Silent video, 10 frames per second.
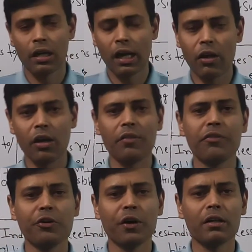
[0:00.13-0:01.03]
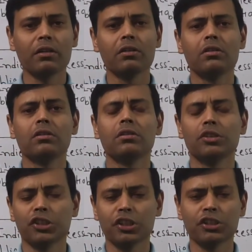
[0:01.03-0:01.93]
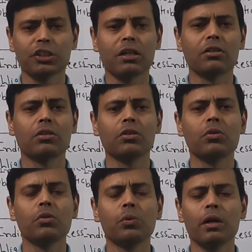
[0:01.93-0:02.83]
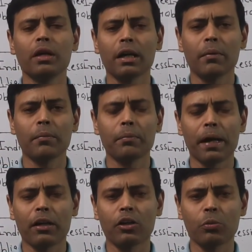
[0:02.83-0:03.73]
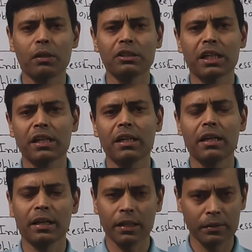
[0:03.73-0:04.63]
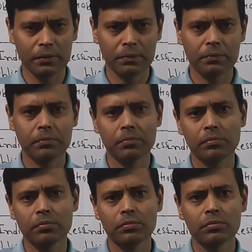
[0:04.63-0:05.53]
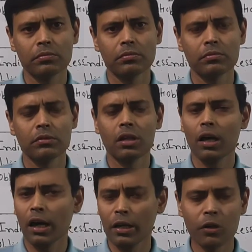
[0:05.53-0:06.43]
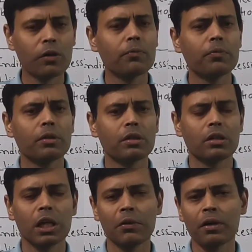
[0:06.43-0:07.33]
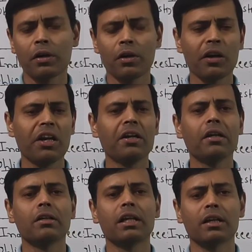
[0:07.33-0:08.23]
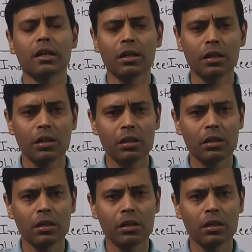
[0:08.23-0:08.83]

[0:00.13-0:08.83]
Hello everyone, this is Shantanu. Welcome back to my channel again. I hope you are already taking